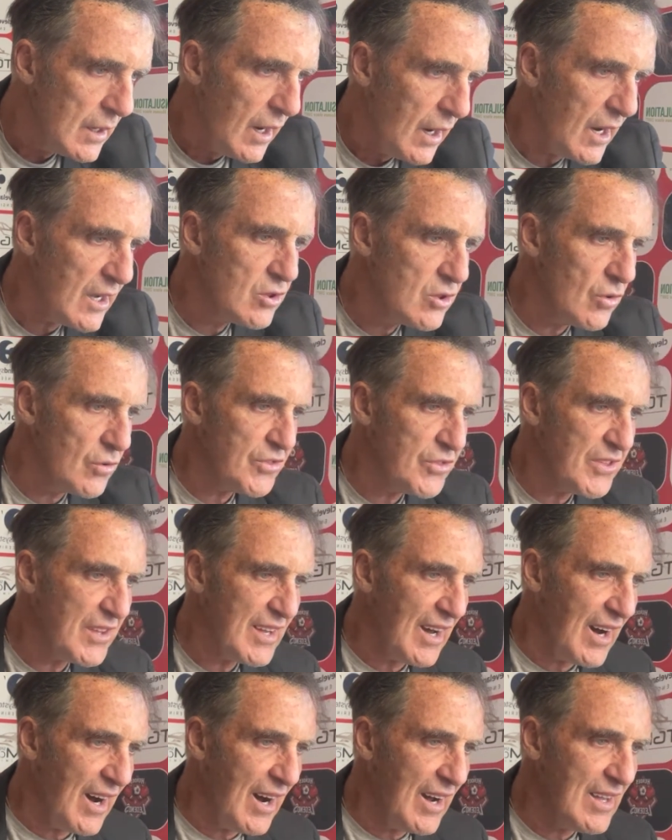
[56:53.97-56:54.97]
I don't
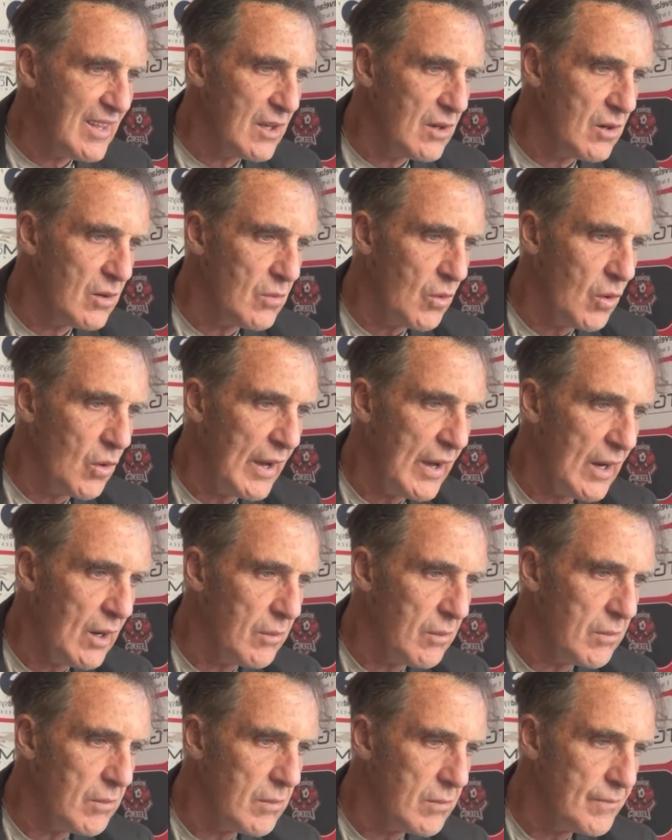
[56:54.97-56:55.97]
think either will
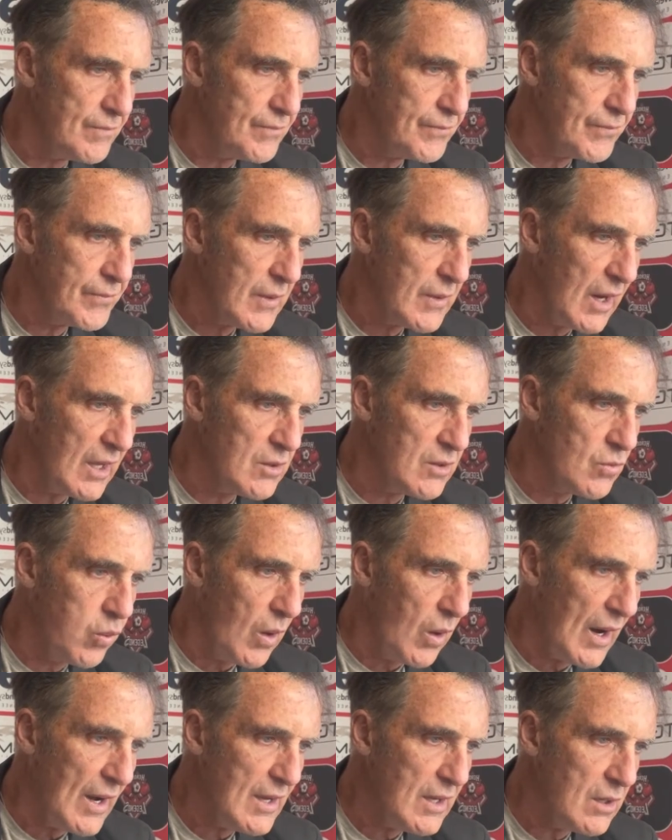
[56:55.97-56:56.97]
help, and
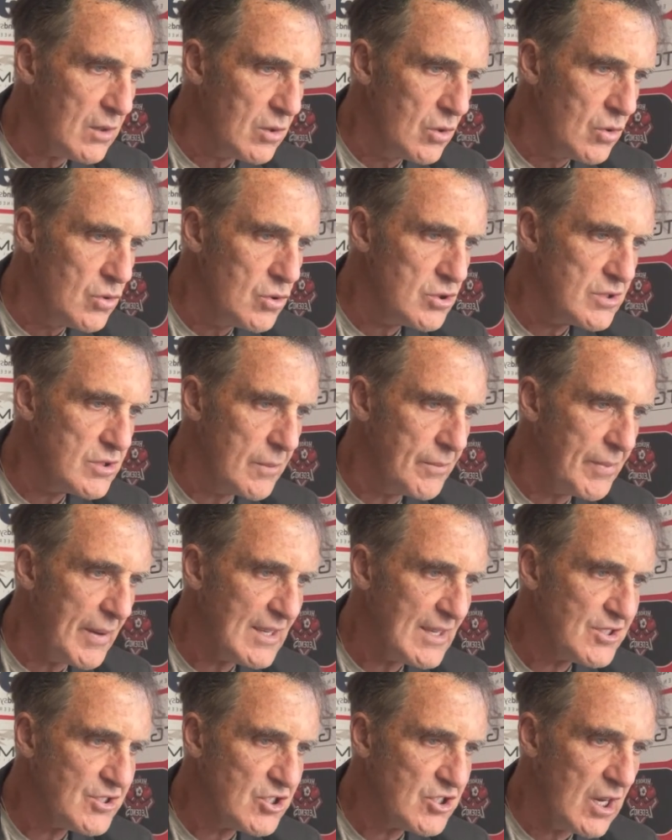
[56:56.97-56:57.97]
why lose the
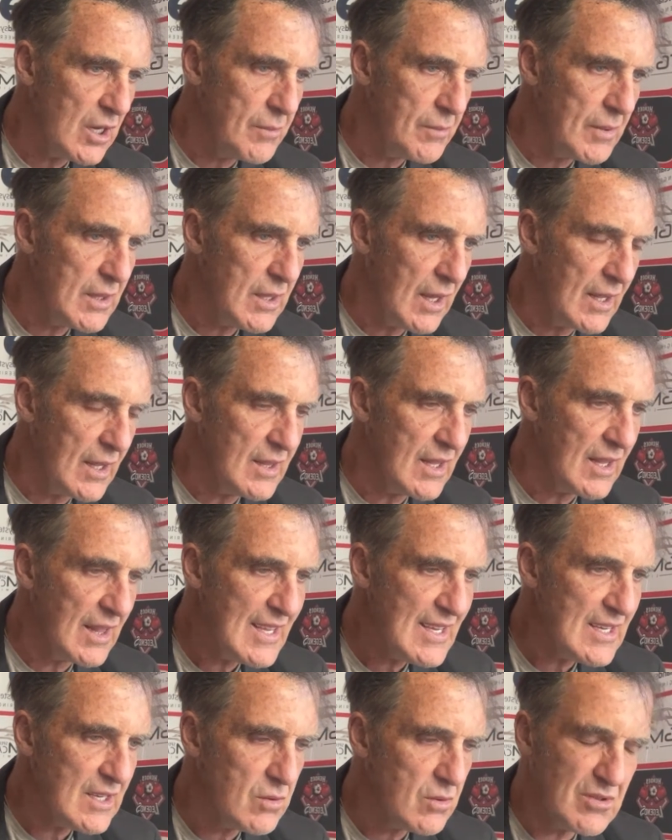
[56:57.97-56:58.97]
best chairman in the
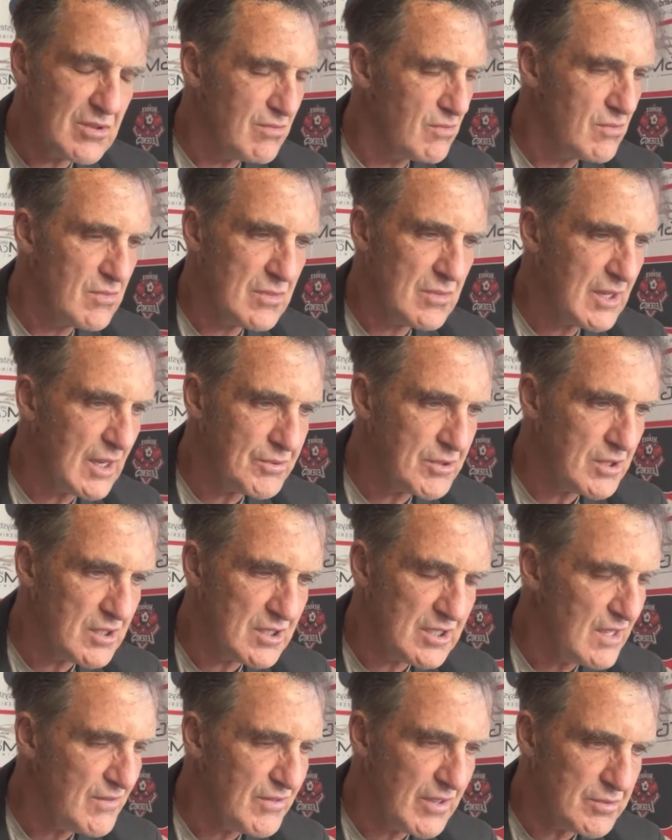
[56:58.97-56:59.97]
league?
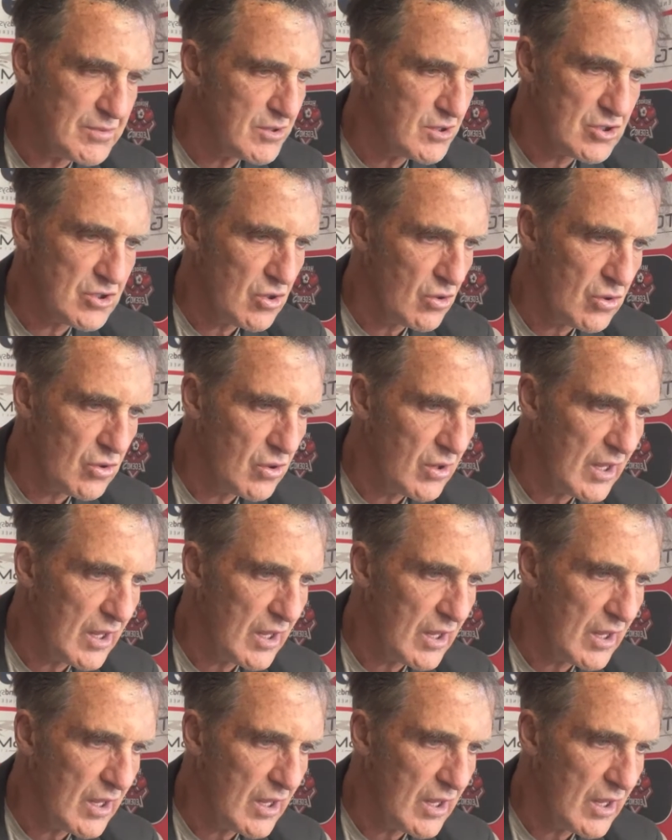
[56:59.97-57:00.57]
Steve Gibson's not going